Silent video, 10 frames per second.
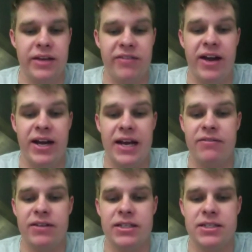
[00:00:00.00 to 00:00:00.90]
find
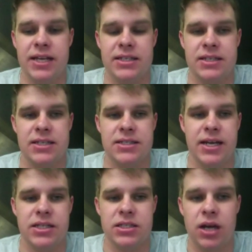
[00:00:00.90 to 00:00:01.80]
evidence that says
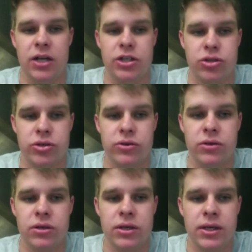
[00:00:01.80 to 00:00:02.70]
that it's not true,